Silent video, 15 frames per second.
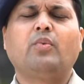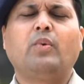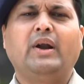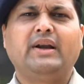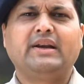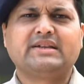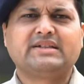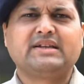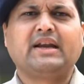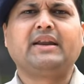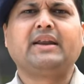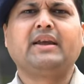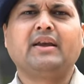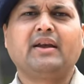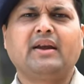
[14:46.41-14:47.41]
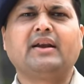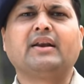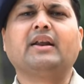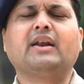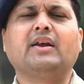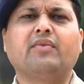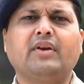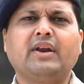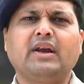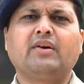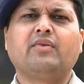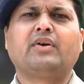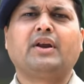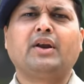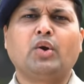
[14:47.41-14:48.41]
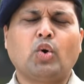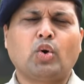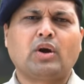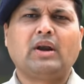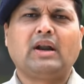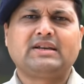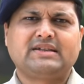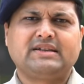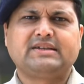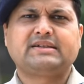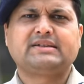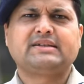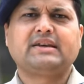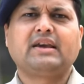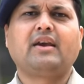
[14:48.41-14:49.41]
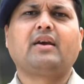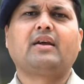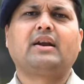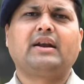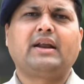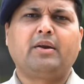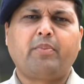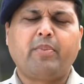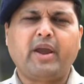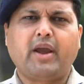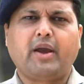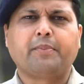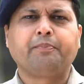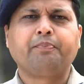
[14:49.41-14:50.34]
while designing and delivering our indoor classes here at NPA.